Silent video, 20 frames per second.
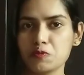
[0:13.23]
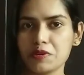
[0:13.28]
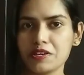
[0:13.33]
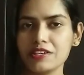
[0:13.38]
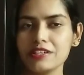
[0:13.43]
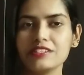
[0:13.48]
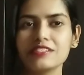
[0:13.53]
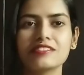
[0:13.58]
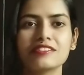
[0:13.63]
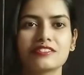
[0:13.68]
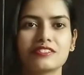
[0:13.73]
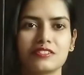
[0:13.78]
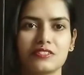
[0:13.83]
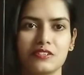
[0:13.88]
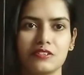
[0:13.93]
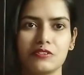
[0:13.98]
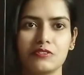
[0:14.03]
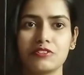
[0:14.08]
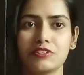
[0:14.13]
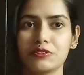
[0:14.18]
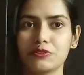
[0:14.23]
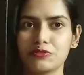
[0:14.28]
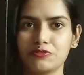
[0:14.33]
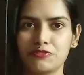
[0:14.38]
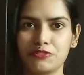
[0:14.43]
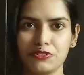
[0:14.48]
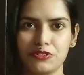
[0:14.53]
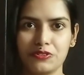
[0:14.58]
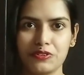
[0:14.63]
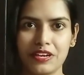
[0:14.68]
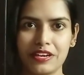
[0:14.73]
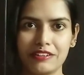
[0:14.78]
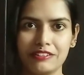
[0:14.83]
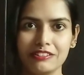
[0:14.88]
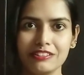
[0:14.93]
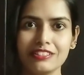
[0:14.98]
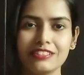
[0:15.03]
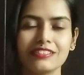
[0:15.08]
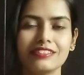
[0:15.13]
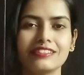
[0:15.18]
pressed, so they're good for your
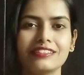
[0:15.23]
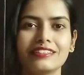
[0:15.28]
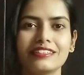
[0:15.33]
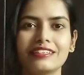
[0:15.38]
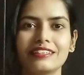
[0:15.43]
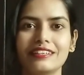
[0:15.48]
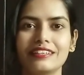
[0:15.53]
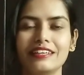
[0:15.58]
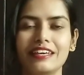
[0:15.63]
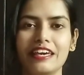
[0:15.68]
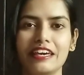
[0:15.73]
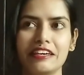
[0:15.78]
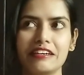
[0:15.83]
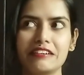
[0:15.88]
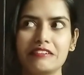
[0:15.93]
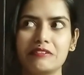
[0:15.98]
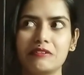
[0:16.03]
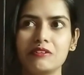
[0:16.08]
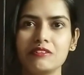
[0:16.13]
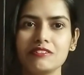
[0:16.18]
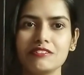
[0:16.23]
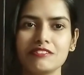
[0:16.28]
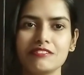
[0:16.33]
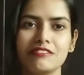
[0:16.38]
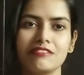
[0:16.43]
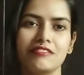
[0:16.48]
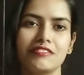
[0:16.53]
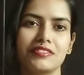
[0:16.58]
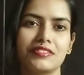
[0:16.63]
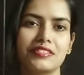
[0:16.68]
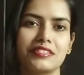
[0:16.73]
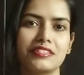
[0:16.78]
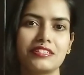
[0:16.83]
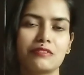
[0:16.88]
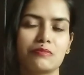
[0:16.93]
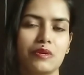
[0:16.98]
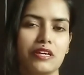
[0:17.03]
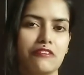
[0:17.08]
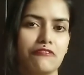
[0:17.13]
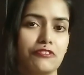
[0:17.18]
health. And also, this is
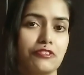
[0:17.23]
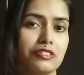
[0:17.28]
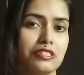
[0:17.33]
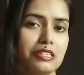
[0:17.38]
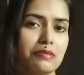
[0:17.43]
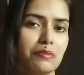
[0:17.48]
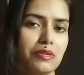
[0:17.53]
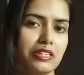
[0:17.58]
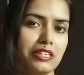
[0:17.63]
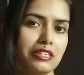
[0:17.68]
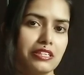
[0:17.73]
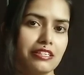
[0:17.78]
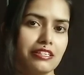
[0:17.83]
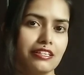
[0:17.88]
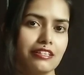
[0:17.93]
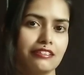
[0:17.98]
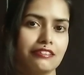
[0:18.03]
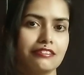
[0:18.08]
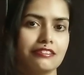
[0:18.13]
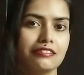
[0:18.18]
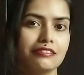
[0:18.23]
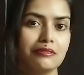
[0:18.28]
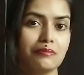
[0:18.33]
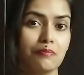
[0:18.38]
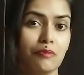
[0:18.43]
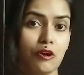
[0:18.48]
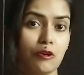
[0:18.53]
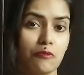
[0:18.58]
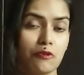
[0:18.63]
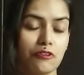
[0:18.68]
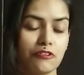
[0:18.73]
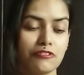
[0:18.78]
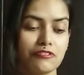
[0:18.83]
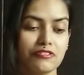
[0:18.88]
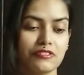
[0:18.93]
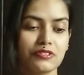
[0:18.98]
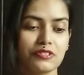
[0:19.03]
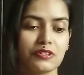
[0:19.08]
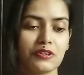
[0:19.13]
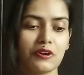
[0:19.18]
my first time making popcorn,
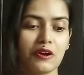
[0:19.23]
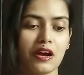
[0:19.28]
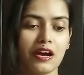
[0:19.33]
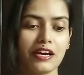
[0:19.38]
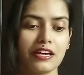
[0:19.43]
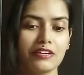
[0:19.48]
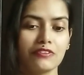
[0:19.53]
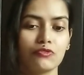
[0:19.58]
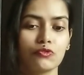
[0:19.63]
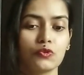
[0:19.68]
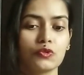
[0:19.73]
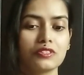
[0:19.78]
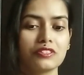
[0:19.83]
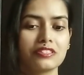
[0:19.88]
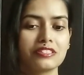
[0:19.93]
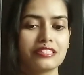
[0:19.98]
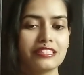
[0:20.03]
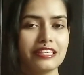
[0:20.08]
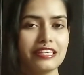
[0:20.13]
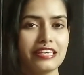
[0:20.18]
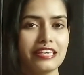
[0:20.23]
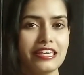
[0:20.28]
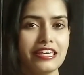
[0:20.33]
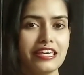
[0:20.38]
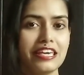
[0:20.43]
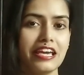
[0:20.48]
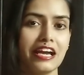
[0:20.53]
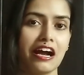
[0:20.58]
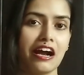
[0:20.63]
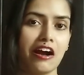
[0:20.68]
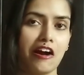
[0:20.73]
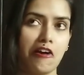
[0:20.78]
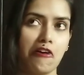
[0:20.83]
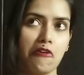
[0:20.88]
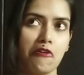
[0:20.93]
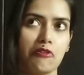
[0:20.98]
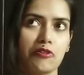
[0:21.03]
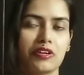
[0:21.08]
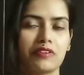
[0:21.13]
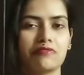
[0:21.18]
so I will see
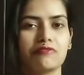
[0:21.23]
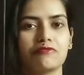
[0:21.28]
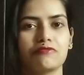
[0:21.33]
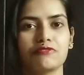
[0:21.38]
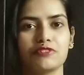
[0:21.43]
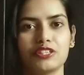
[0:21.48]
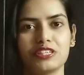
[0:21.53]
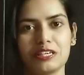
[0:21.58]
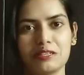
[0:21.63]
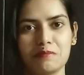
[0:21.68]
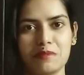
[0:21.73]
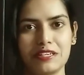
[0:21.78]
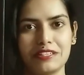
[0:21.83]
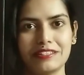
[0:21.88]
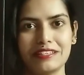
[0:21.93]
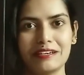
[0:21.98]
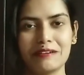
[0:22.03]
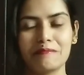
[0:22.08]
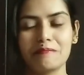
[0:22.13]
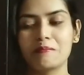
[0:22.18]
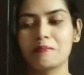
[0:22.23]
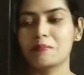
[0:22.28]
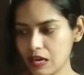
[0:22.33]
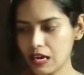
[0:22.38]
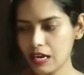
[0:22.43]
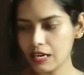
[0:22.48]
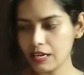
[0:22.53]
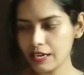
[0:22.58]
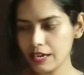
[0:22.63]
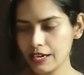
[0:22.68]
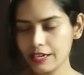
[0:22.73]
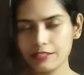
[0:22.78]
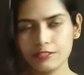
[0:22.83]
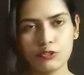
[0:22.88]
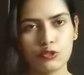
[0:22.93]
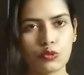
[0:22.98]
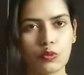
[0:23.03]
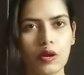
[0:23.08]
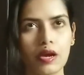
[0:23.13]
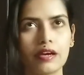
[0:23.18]
how we can make them. I had
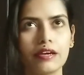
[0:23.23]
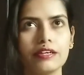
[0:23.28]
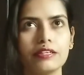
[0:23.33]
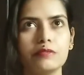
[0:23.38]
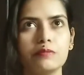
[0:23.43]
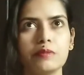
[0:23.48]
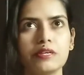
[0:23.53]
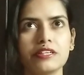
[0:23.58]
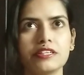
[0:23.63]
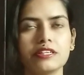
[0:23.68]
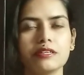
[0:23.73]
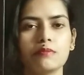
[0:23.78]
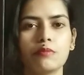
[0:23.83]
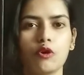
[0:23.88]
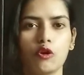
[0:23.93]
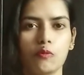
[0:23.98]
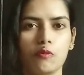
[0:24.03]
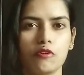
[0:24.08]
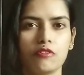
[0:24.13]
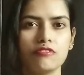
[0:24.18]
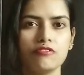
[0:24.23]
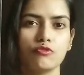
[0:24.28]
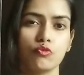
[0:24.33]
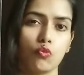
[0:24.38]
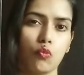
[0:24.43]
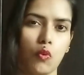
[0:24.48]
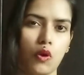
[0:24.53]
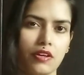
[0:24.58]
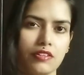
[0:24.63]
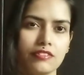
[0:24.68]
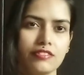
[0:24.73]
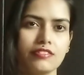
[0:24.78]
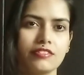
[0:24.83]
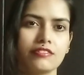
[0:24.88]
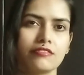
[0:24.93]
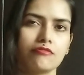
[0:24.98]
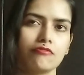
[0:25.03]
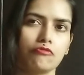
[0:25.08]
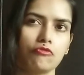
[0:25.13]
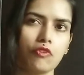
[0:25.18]
tried making popcorns once
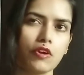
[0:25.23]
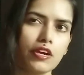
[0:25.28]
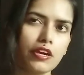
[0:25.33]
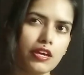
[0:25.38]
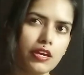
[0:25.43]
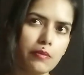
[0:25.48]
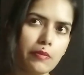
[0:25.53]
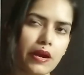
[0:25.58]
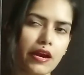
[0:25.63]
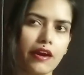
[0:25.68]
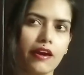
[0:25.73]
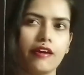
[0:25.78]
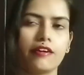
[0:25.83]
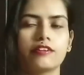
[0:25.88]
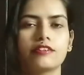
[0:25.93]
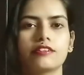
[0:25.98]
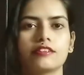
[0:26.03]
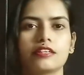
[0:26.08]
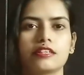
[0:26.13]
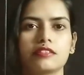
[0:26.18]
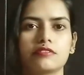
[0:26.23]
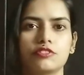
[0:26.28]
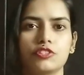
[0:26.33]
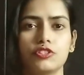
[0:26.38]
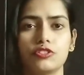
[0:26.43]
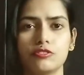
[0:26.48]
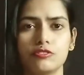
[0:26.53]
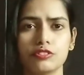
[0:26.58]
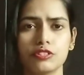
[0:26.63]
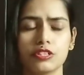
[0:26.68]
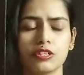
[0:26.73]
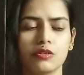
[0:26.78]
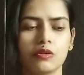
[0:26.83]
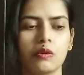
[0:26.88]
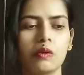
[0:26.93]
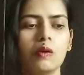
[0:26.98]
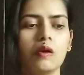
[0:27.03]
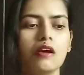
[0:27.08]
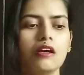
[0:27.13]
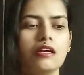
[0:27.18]
way back, like years
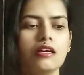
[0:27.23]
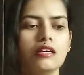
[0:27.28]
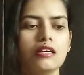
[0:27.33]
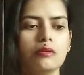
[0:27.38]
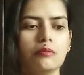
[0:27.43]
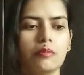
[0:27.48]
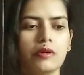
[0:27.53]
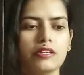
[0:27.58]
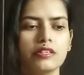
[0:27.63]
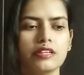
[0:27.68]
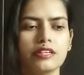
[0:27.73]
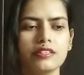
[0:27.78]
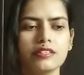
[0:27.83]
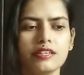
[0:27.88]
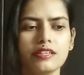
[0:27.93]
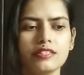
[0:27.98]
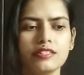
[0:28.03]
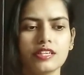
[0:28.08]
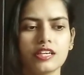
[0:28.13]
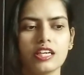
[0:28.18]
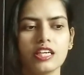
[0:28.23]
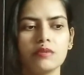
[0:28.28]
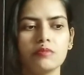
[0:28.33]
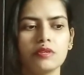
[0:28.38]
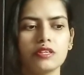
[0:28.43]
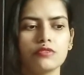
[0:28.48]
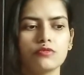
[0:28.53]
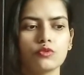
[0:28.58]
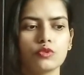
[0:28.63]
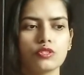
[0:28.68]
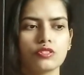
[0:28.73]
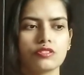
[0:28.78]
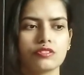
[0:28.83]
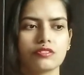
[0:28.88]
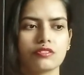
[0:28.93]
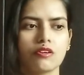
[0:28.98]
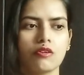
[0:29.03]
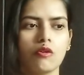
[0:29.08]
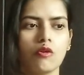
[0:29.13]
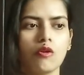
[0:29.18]
ago, but at that time it was
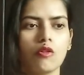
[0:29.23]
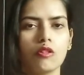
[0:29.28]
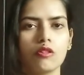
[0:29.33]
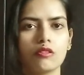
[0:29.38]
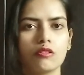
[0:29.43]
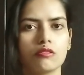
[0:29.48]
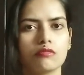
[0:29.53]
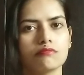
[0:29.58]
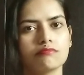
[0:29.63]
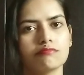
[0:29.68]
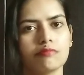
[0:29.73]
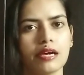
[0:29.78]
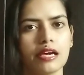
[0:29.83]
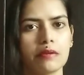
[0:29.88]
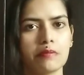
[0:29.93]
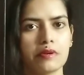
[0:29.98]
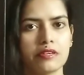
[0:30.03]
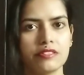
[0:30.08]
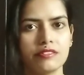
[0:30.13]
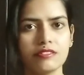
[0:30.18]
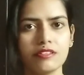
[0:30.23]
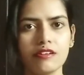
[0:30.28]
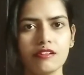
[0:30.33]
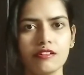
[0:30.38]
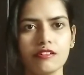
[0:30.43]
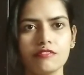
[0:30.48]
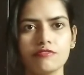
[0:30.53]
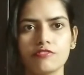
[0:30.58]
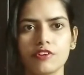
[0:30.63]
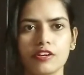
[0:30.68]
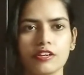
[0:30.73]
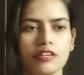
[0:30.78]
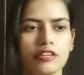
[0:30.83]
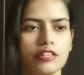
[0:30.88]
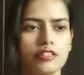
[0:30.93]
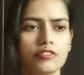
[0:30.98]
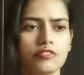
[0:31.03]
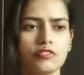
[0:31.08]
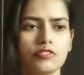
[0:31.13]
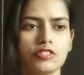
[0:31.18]
all by myself. I
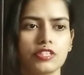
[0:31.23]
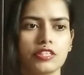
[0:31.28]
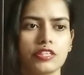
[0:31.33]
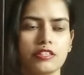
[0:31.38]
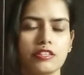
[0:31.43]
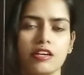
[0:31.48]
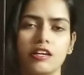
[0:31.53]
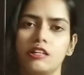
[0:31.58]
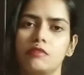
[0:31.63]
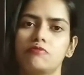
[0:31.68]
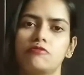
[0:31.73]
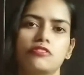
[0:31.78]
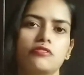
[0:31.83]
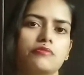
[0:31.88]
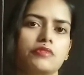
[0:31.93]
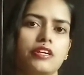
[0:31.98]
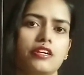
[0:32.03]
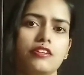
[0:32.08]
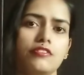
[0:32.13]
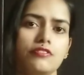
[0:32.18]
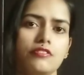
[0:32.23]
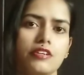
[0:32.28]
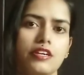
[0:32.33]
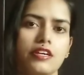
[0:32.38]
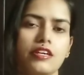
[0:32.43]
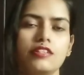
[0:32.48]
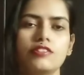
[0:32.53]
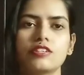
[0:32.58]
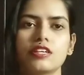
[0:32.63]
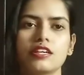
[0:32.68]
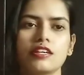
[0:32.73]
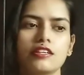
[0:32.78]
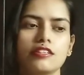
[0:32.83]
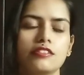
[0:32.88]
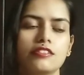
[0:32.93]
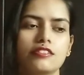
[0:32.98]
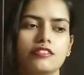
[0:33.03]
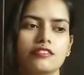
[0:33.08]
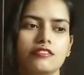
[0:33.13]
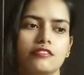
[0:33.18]
didn't take any help from the internet,
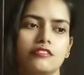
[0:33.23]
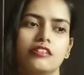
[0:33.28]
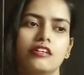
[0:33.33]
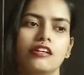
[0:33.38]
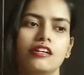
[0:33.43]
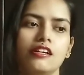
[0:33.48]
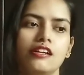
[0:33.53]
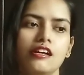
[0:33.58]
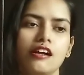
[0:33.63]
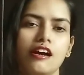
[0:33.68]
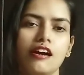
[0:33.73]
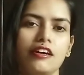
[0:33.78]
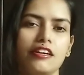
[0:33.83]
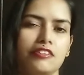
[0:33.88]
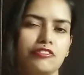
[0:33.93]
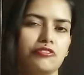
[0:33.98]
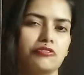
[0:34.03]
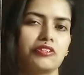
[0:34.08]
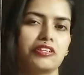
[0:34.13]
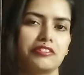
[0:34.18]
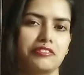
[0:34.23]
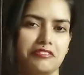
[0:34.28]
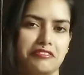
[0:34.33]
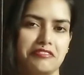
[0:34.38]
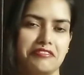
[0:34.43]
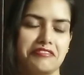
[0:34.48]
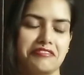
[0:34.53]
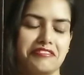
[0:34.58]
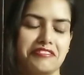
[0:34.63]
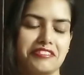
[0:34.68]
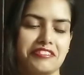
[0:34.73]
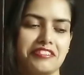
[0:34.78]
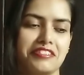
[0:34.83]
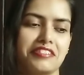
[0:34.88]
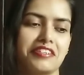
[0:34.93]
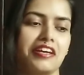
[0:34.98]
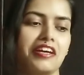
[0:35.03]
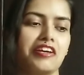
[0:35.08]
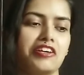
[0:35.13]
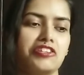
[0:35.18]
and I didn't succeed.
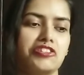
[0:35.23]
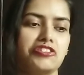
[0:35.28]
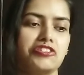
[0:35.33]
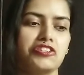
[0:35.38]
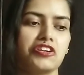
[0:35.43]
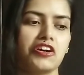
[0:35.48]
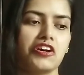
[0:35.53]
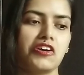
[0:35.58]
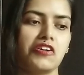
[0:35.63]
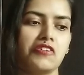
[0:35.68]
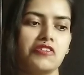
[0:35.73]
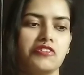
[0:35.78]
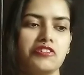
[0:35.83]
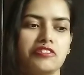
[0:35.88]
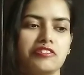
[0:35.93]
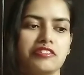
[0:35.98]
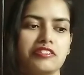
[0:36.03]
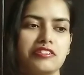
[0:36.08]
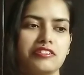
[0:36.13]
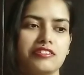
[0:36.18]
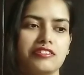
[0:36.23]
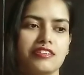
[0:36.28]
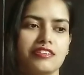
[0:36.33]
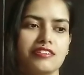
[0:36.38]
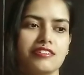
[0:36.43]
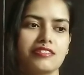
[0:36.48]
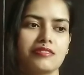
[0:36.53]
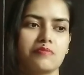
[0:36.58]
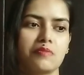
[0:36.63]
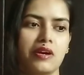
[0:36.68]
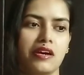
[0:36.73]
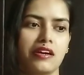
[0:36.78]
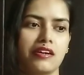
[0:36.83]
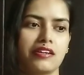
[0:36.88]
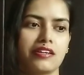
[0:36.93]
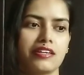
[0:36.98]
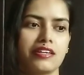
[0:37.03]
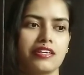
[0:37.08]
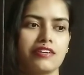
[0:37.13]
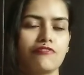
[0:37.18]
So this is
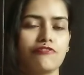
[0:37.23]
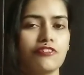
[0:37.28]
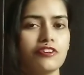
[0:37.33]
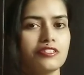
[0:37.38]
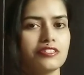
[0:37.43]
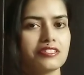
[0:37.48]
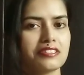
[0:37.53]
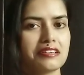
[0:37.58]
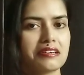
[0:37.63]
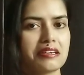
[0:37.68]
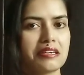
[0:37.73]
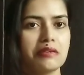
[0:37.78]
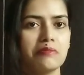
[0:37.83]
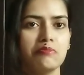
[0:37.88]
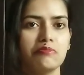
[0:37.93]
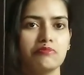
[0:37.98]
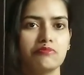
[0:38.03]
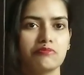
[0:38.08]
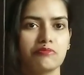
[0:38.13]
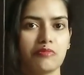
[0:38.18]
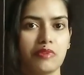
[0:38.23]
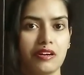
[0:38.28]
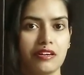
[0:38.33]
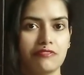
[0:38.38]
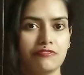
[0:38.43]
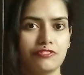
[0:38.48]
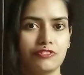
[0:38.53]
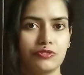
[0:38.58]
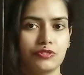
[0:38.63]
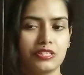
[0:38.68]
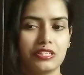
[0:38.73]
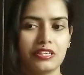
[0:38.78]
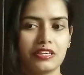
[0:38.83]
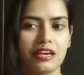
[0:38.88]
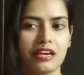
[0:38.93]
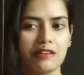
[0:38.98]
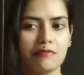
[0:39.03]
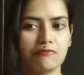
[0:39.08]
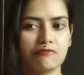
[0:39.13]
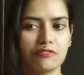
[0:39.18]
my first time. After taking
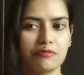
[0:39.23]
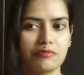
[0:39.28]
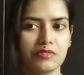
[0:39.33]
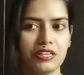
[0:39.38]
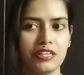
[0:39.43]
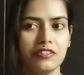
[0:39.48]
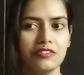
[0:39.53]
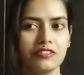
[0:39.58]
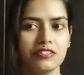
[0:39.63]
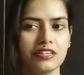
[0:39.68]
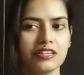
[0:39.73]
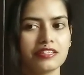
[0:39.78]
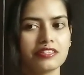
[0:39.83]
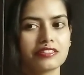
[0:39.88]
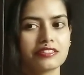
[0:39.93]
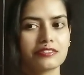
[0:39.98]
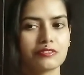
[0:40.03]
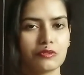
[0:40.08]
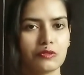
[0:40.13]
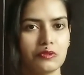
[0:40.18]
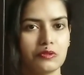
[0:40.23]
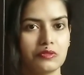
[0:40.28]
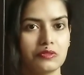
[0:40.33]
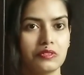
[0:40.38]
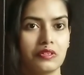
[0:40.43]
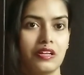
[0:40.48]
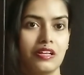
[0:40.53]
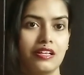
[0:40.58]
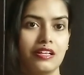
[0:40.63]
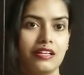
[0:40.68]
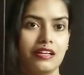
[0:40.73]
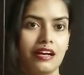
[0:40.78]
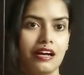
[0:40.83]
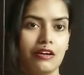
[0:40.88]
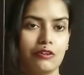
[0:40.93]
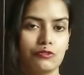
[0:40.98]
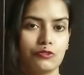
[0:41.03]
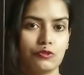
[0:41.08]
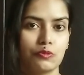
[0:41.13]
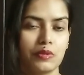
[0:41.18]
help from the internet, I saw
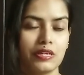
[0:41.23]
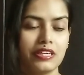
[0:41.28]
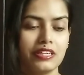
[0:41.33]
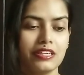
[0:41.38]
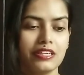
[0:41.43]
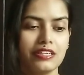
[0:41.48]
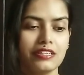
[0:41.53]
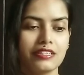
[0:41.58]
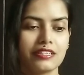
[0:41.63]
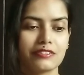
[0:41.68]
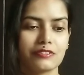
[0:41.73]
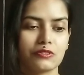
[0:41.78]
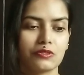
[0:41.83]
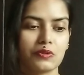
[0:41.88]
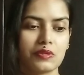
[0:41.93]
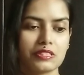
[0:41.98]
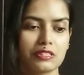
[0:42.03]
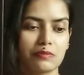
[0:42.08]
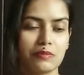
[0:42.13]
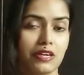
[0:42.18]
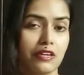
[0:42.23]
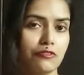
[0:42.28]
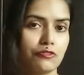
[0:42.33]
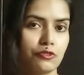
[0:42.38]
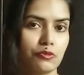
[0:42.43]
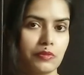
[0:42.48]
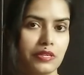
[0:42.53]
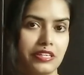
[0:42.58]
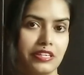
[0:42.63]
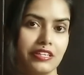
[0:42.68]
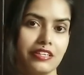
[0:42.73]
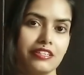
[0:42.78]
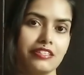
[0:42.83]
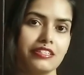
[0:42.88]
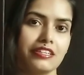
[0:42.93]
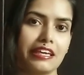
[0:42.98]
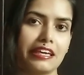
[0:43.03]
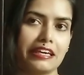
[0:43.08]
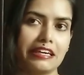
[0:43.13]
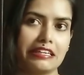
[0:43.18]
how to make it. I saw the recipe how to make it,
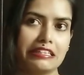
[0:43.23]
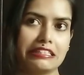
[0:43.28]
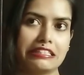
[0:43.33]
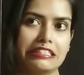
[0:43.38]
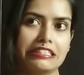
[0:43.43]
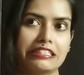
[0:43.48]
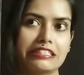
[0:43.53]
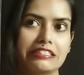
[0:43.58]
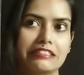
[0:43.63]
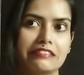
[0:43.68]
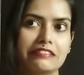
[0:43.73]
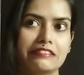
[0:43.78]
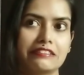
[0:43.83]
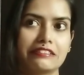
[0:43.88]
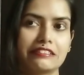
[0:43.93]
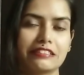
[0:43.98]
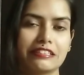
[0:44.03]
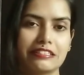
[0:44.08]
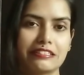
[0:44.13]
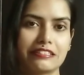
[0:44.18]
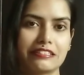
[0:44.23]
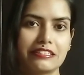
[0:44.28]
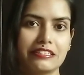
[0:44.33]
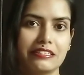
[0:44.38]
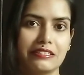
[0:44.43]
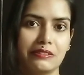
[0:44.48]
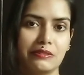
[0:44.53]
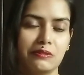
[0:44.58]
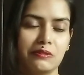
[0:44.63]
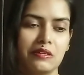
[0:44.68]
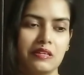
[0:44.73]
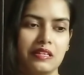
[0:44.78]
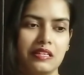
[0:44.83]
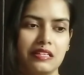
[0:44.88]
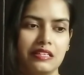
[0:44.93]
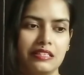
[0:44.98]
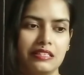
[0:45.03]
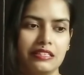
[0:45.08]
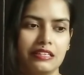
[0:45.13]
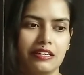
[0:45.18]
and let's see how
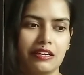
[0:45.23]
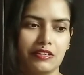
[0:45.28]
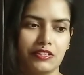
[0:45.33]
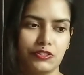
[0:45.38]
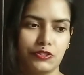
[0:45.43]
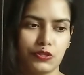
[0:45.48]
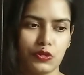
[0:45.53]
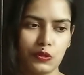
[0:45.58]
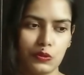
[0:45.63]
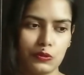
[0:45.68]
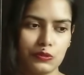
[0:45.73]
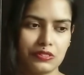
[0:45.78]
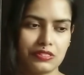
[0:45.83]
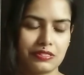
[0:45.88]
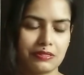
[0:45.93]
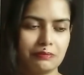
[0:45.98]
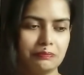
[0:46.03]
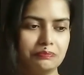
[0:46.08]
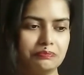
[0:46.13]
it goes.